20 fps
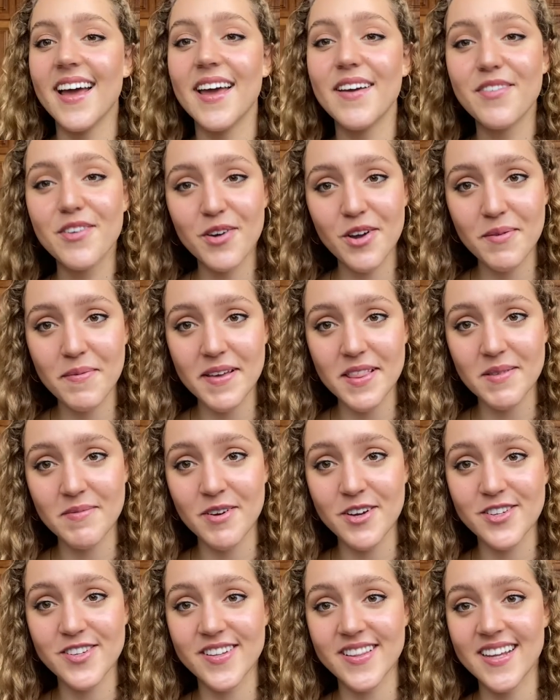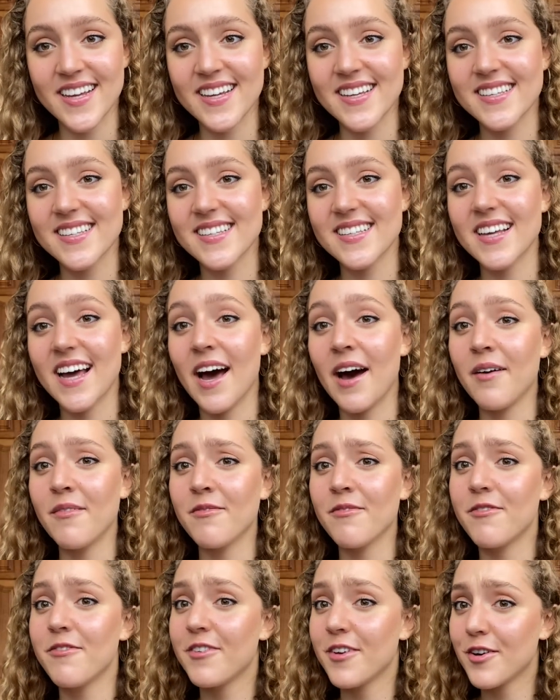If you want to make the most of this,
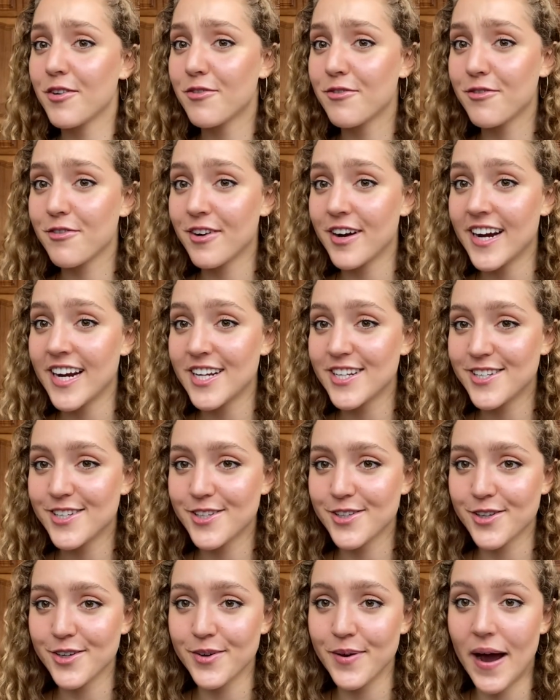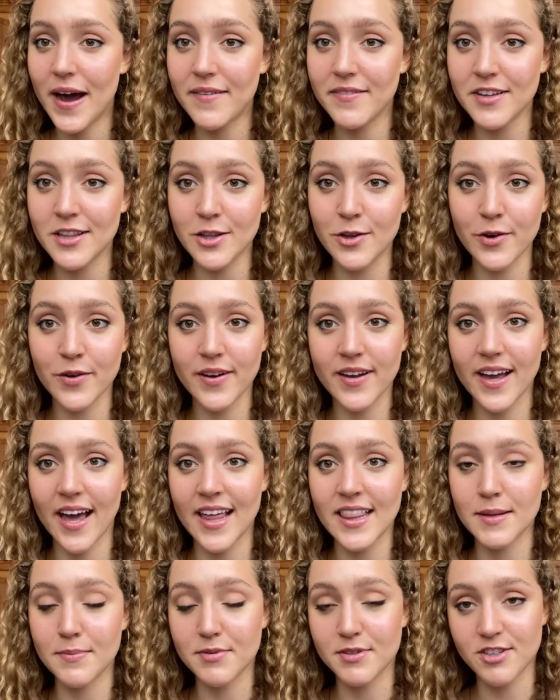feel free to have a look at
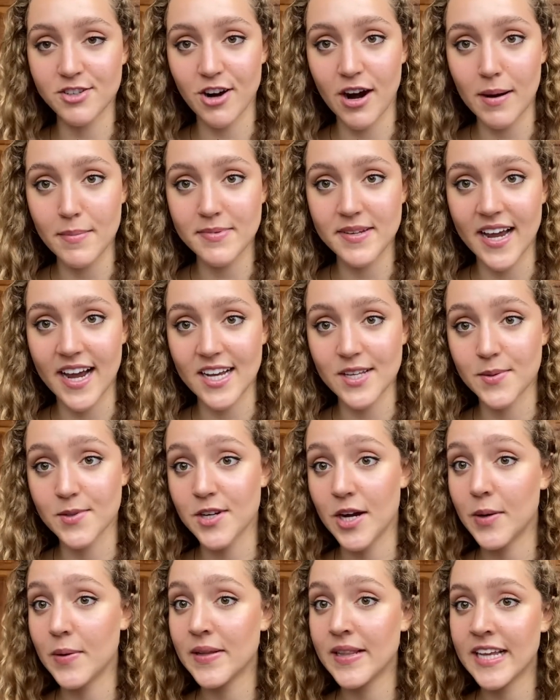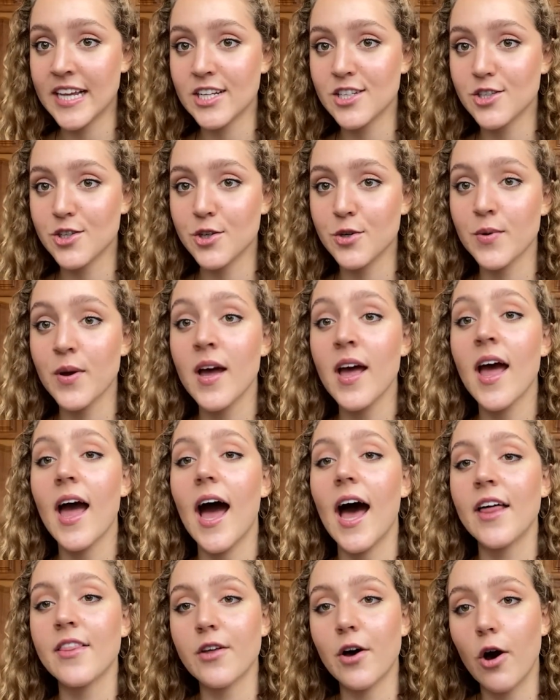the prescribed text, which I will link to,
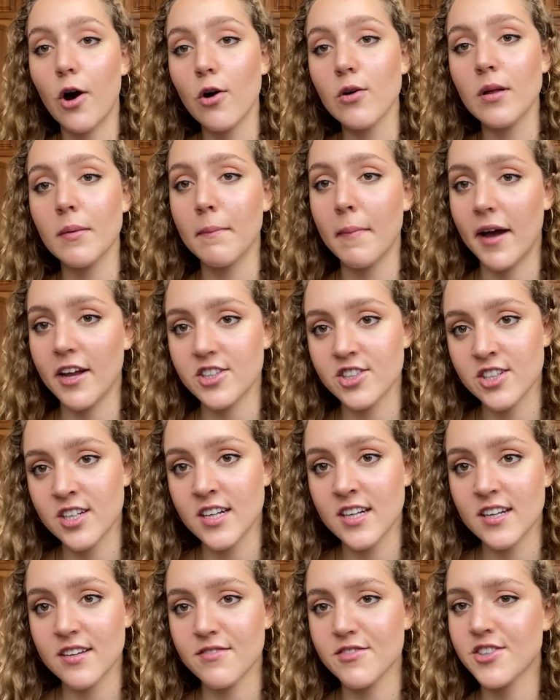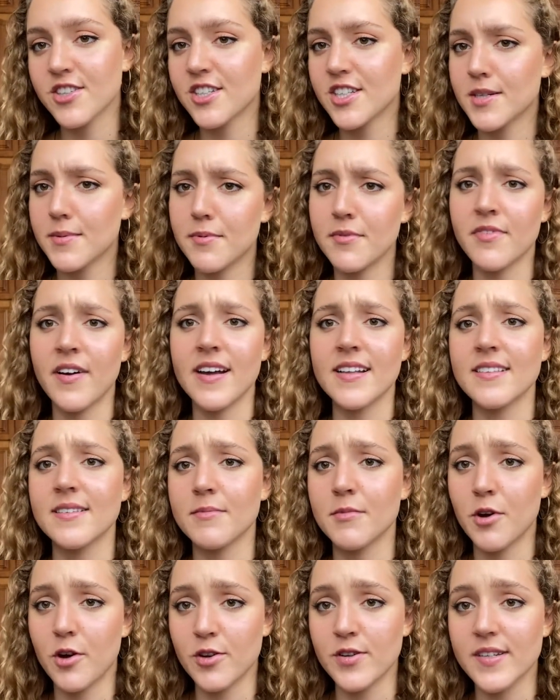and the whole imaginative, just to provide some
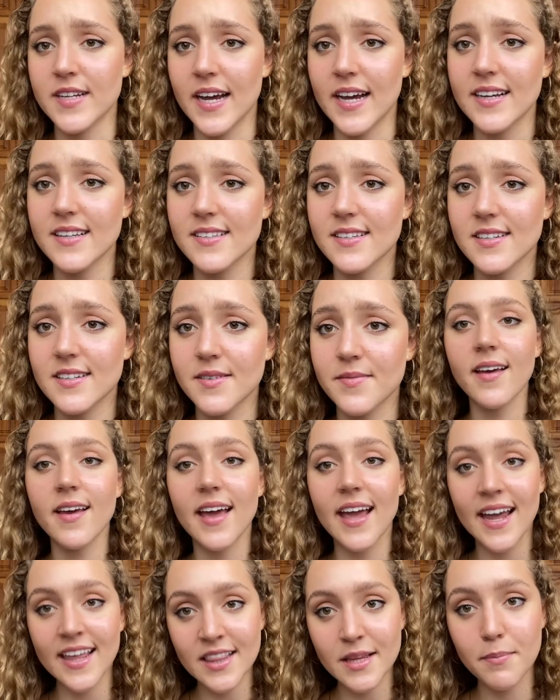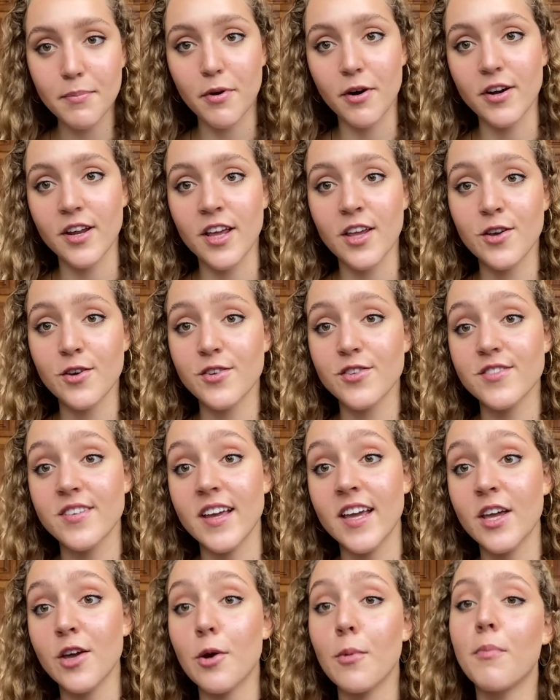context. In the body, you'll
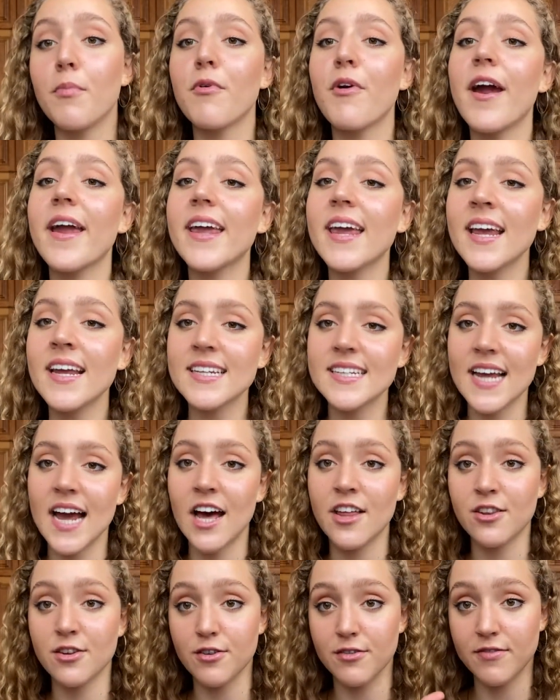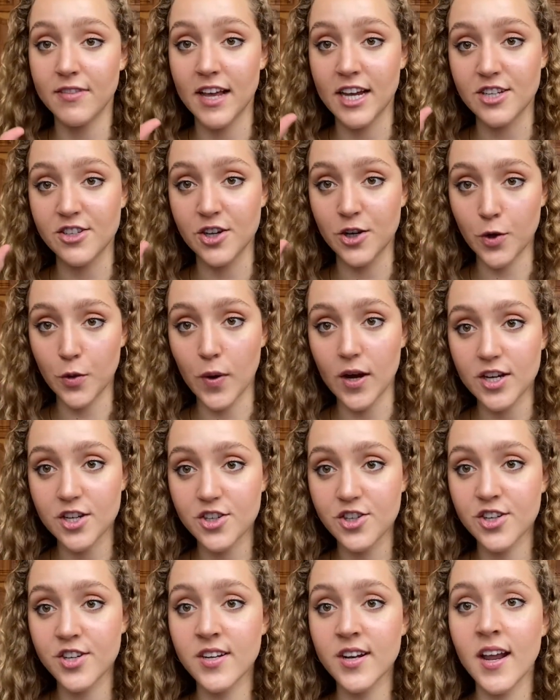see you're breaking down the reflection
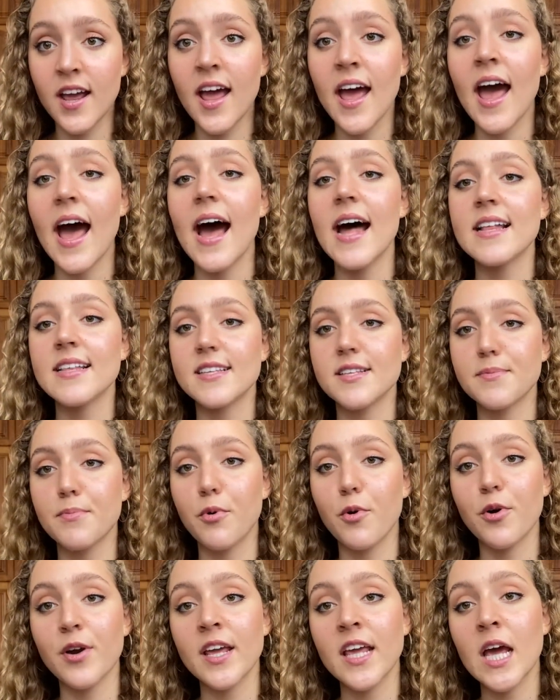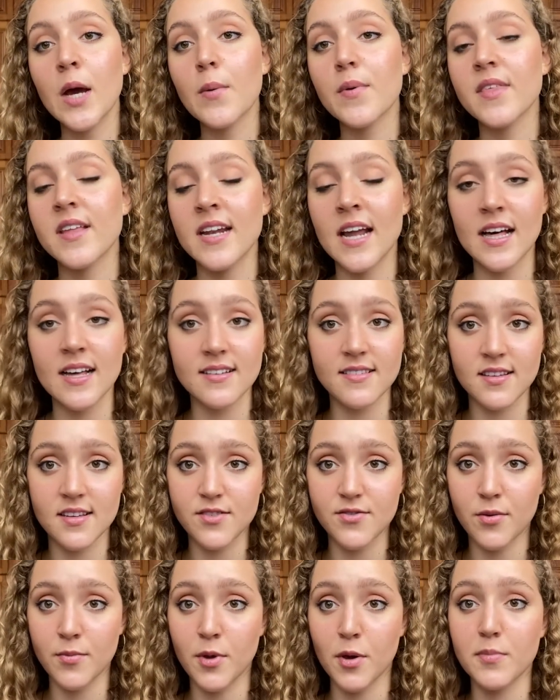question and supporting it with analysis
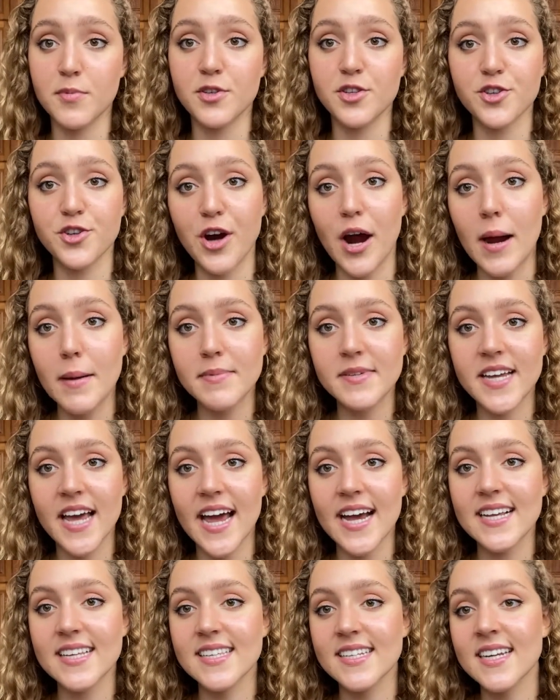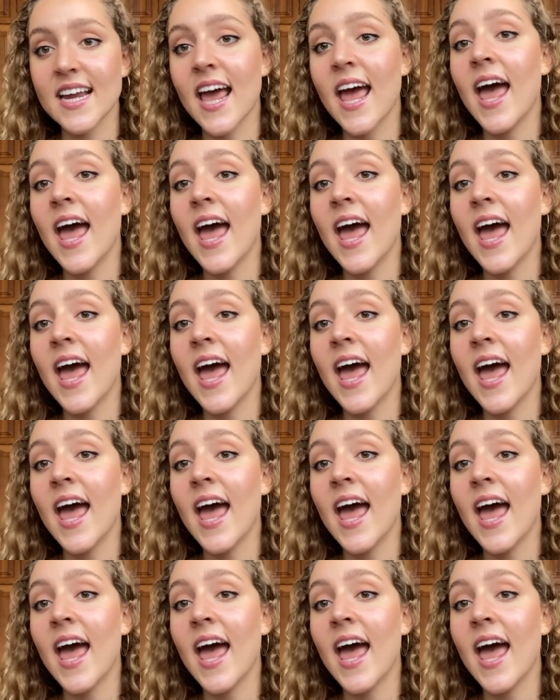from your prescribed text